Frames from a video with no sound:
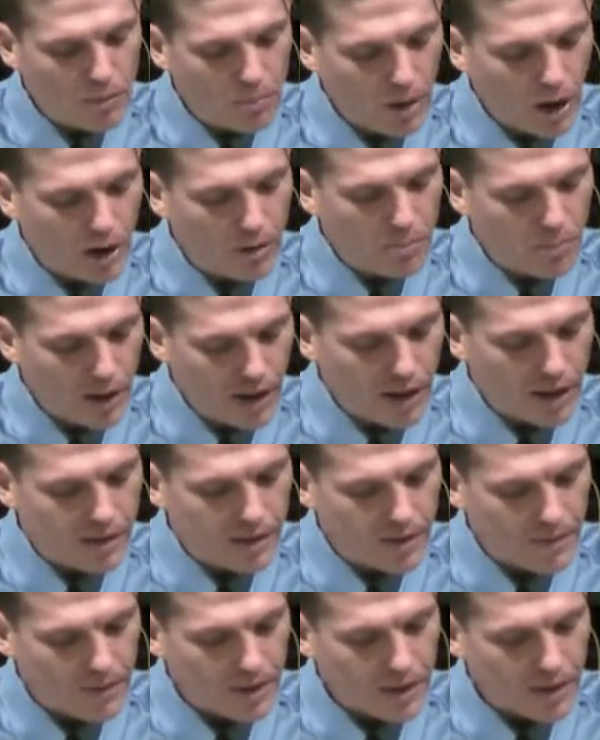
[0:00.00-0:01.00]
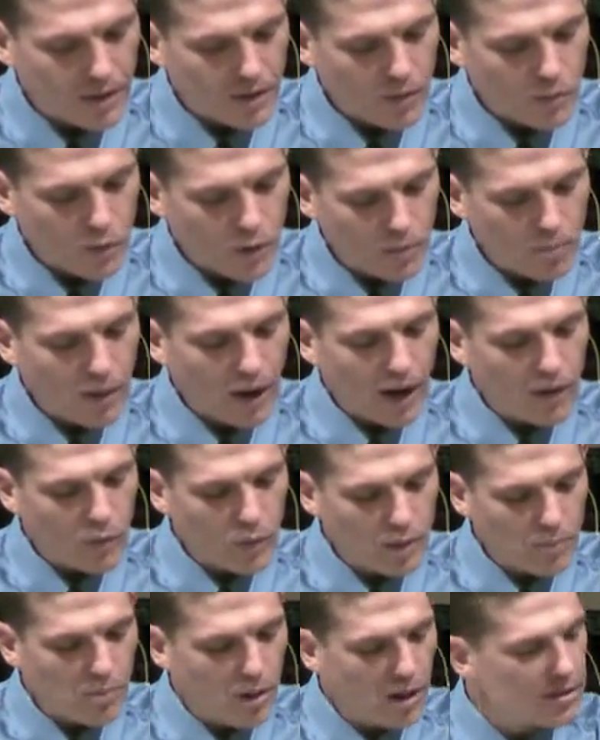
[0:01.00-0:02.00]
among men whereby
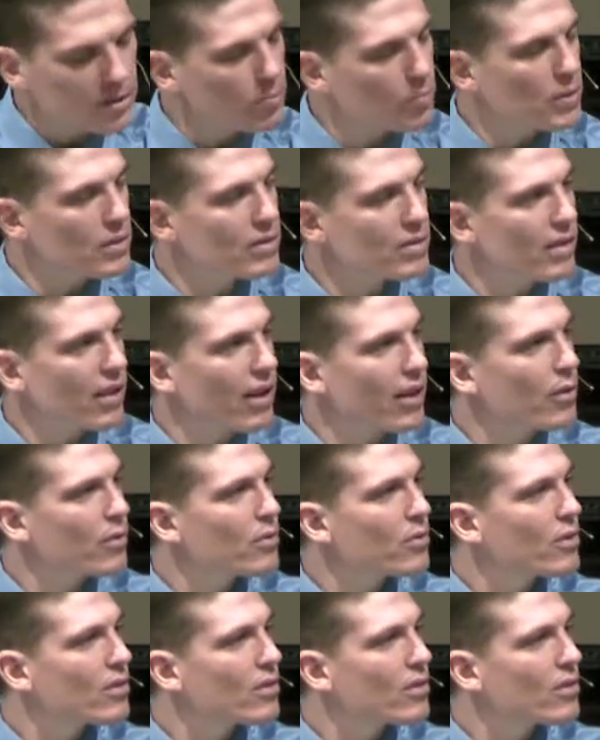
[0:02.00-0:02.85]
we must be saved.